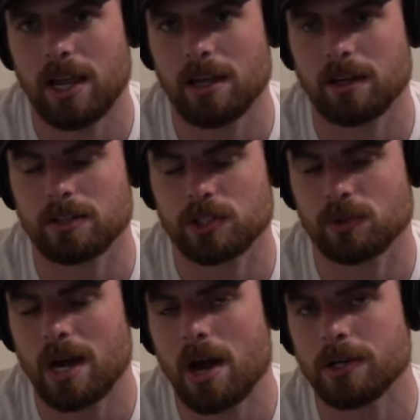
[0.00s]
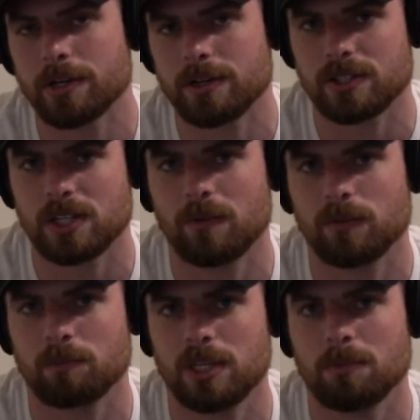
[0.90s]
and surrounding yourself
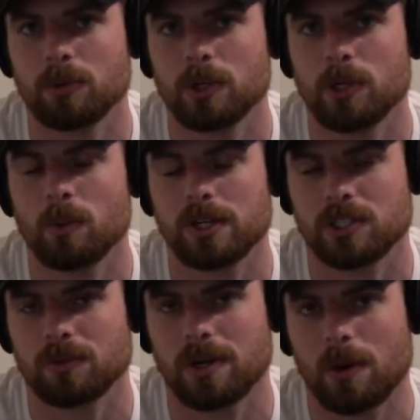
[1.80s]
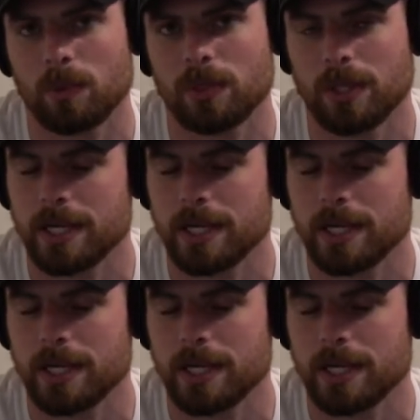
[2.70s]
with people who you want to surround with,